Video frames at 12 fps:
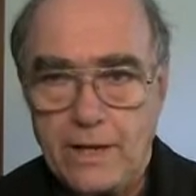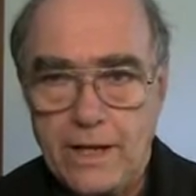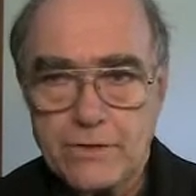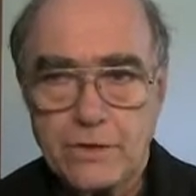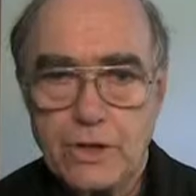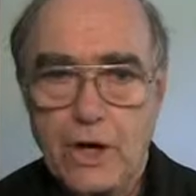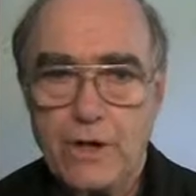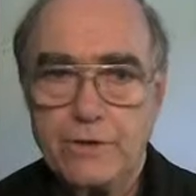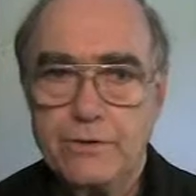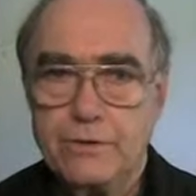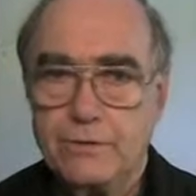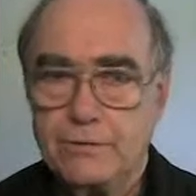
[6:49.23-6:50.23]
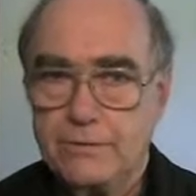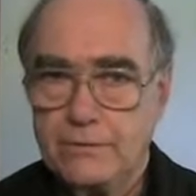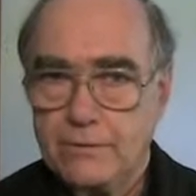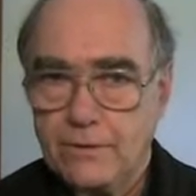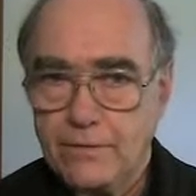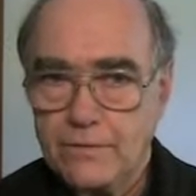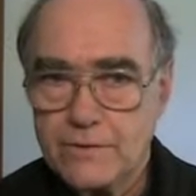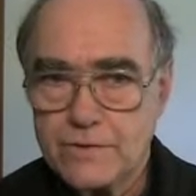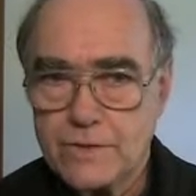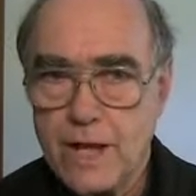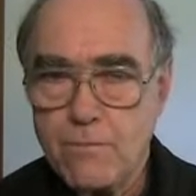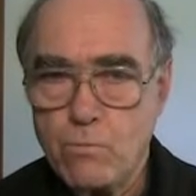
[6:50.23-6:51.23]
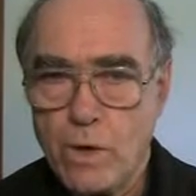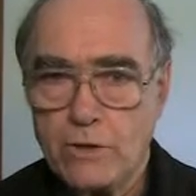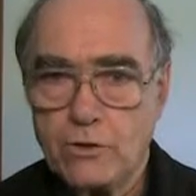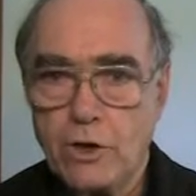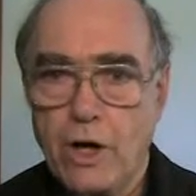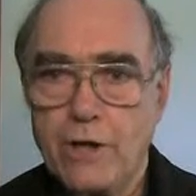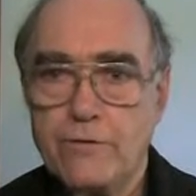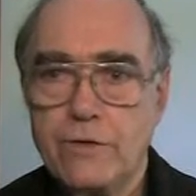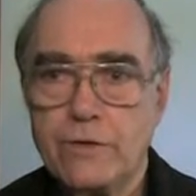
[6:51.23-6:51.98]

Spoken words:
He is God, the same one God